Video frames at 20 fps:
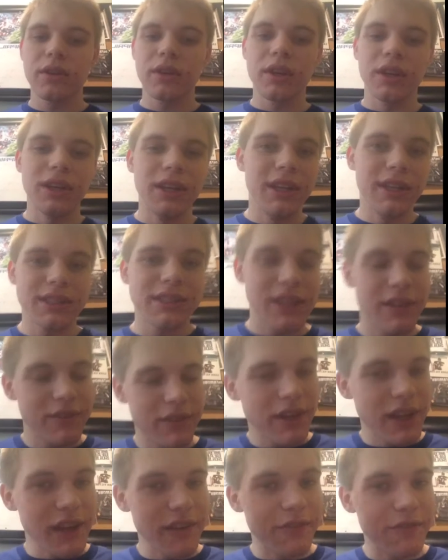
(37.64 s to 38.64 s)
And he is
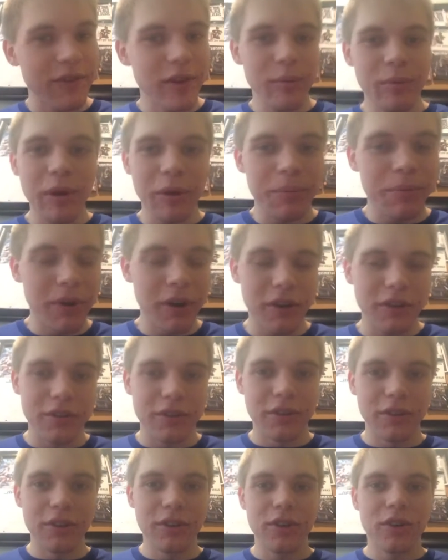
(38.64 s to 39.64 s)
given a female
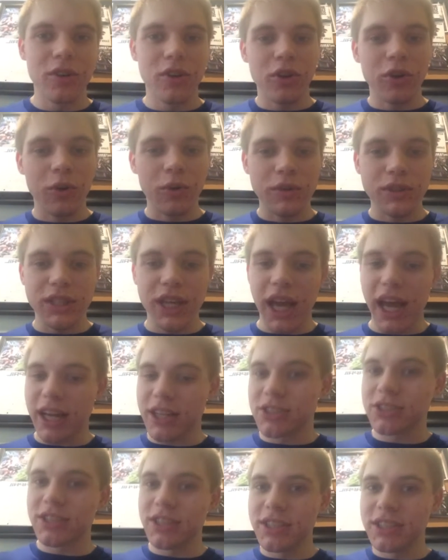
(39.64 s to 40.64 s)
partner who is
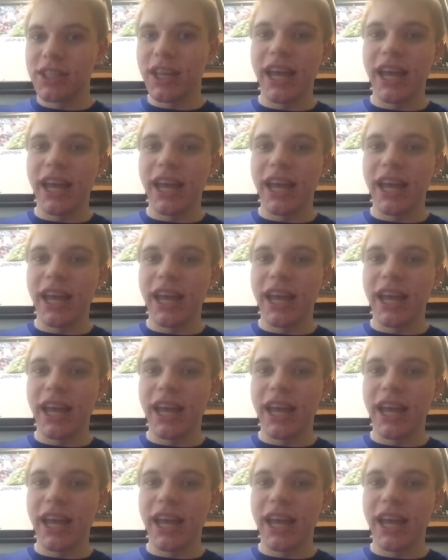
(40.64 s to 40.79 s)
actually